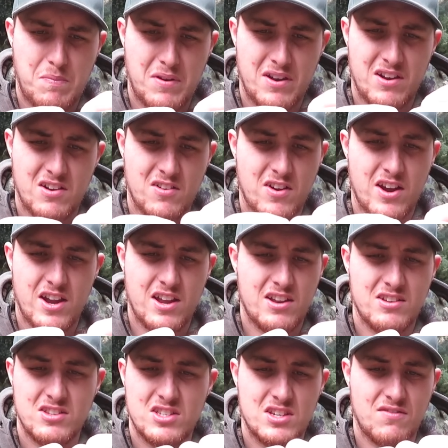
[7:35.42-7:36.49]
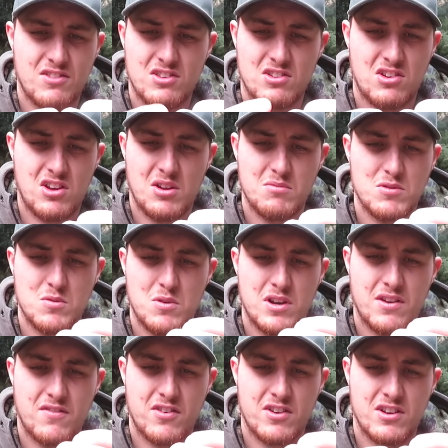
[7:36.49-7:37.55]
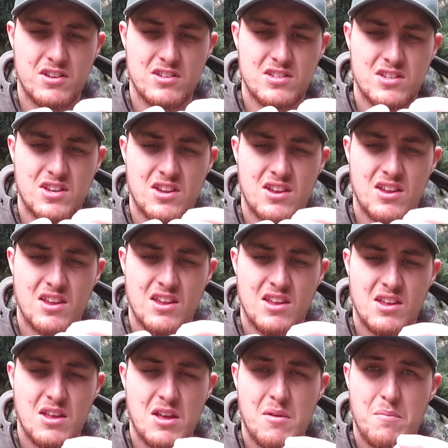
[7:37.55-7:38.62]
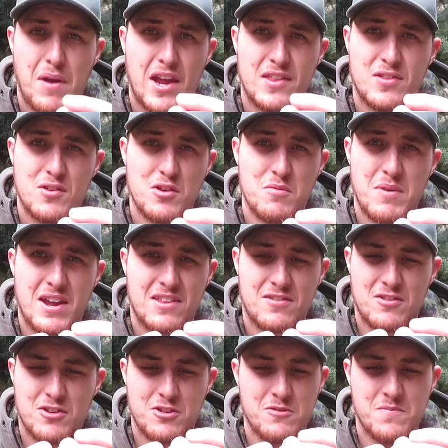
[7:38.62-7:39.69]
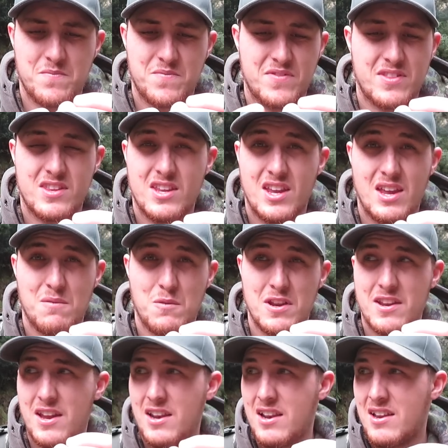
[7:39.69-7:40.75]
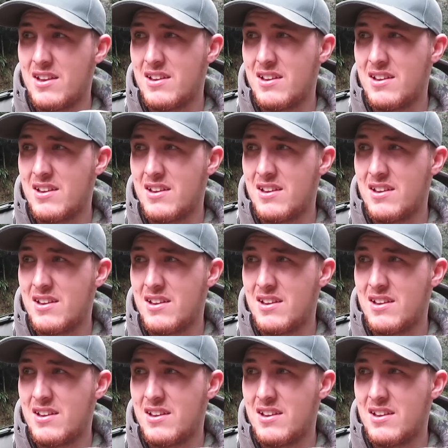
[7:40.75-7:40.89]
Put that around 7 times or whatever it is. Back through, and we're done.